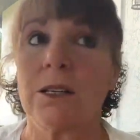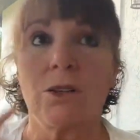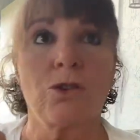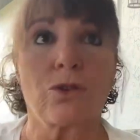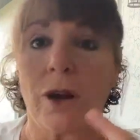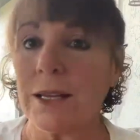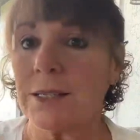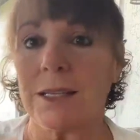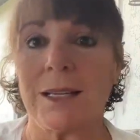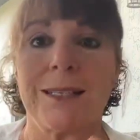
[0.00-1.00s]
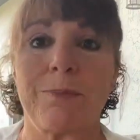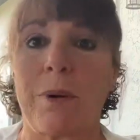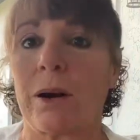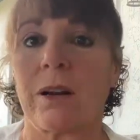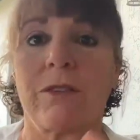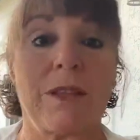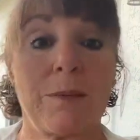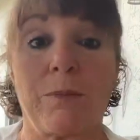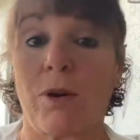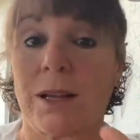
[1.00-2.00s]
trust is part of the
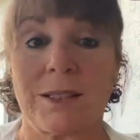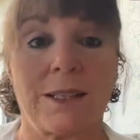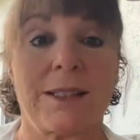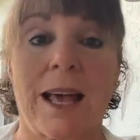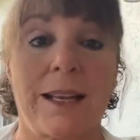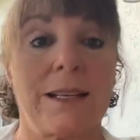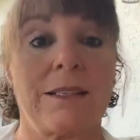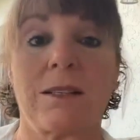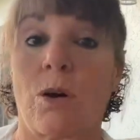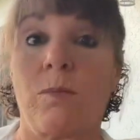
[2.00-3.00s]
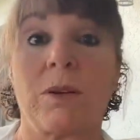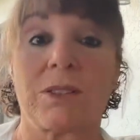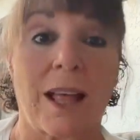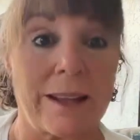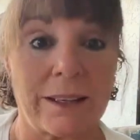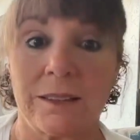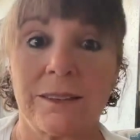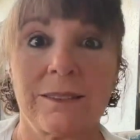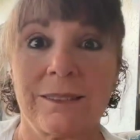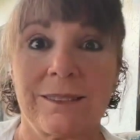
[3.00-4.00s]
process that is almost like
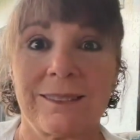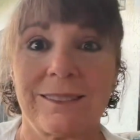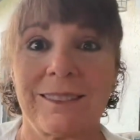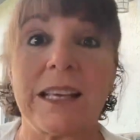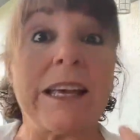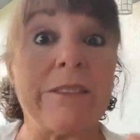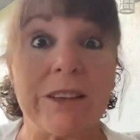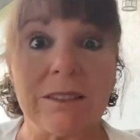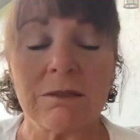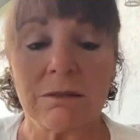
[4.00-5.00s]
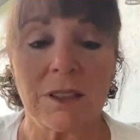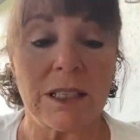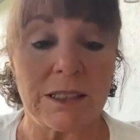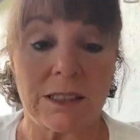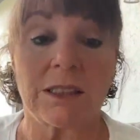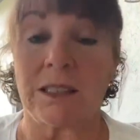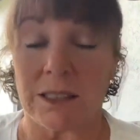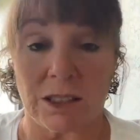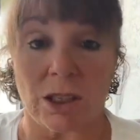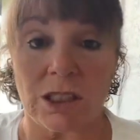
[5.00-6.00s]
a given. It
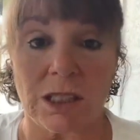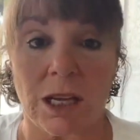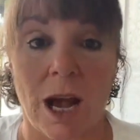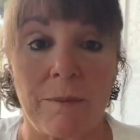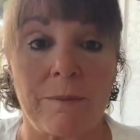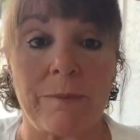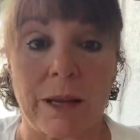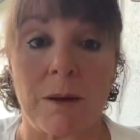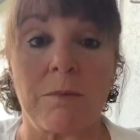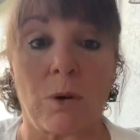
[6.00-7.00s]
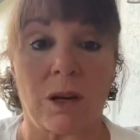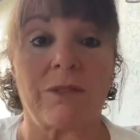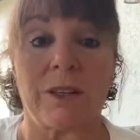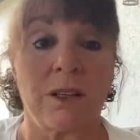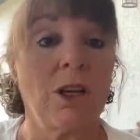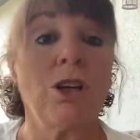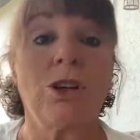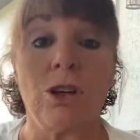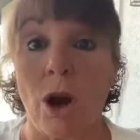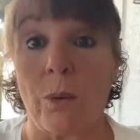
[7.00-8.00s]
starts to become more of the
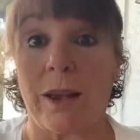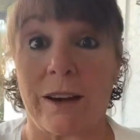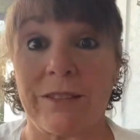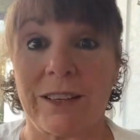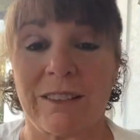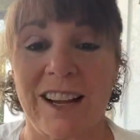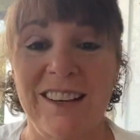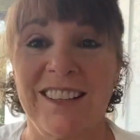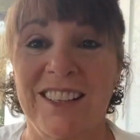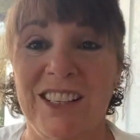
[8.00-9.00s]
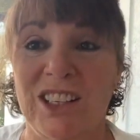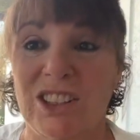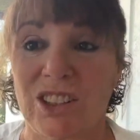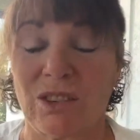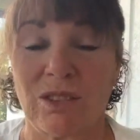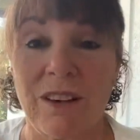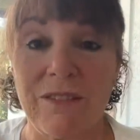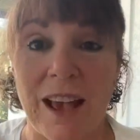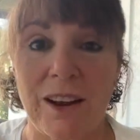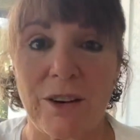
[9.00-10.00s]
knowing of it, right? So love
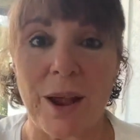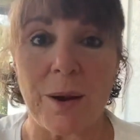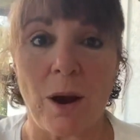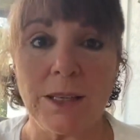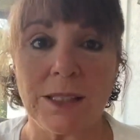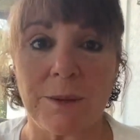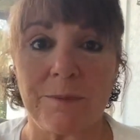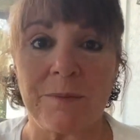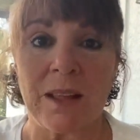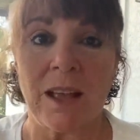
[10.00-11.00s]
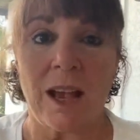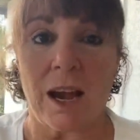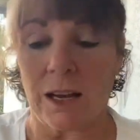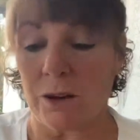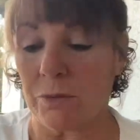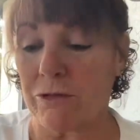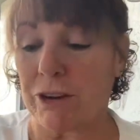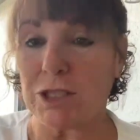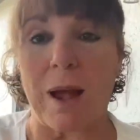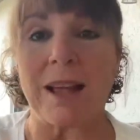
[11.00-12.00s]
that. All right, awesome. I'm going to
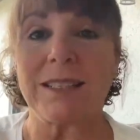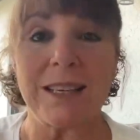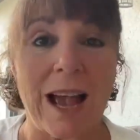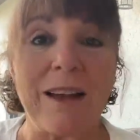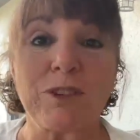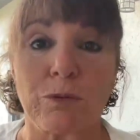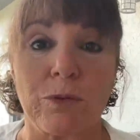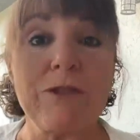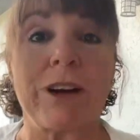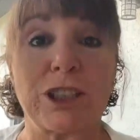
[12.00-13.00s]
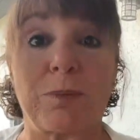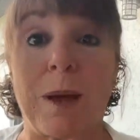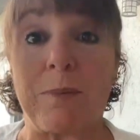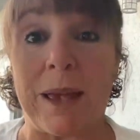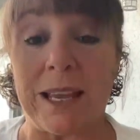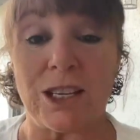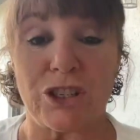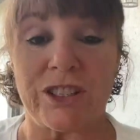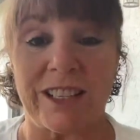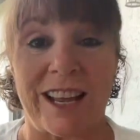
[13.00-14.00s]
refresh I have to refresh my page
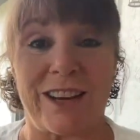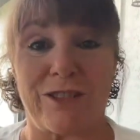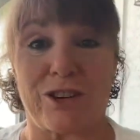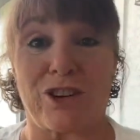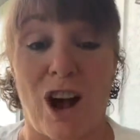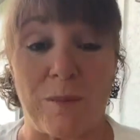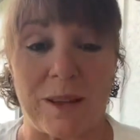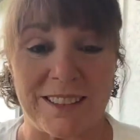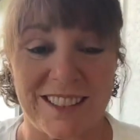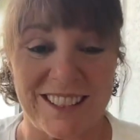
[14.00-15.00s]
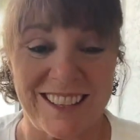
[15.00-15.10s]
to see any of your comments,